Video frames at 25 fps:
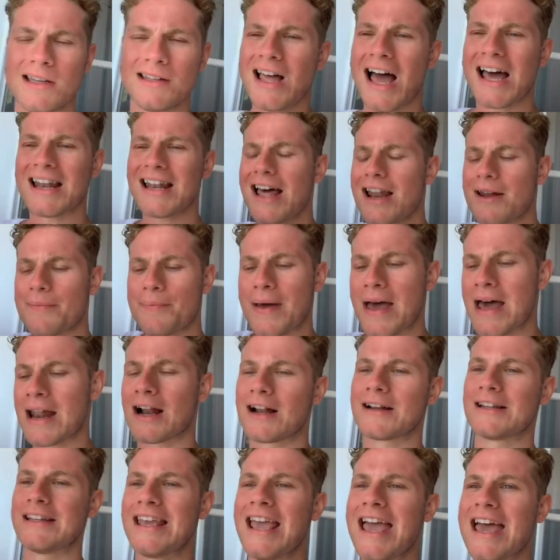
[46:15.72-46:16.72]
Nah, not a pat
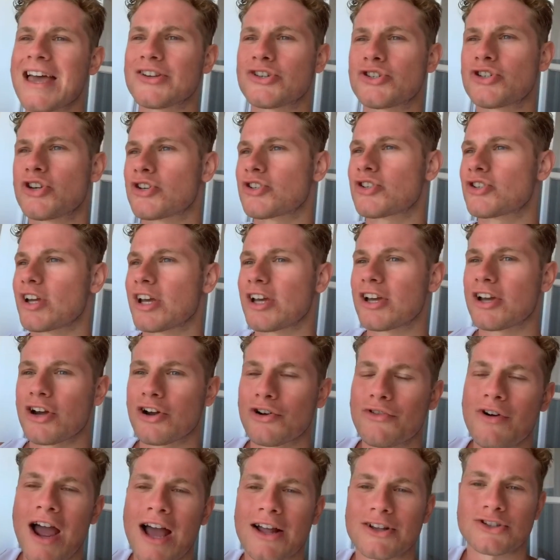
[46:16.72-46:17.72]
on the ass. Just like
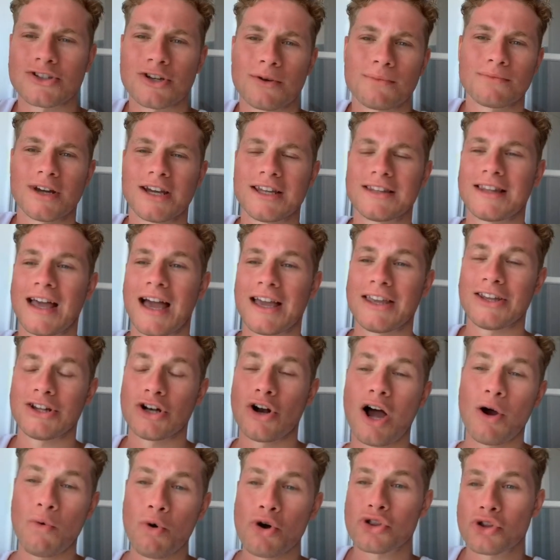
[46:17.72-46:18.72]
congrats, something like that. You
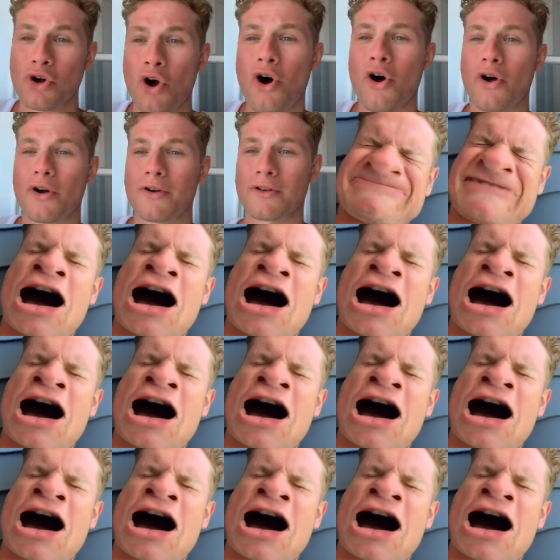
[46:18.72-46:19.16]
know, I worked hard.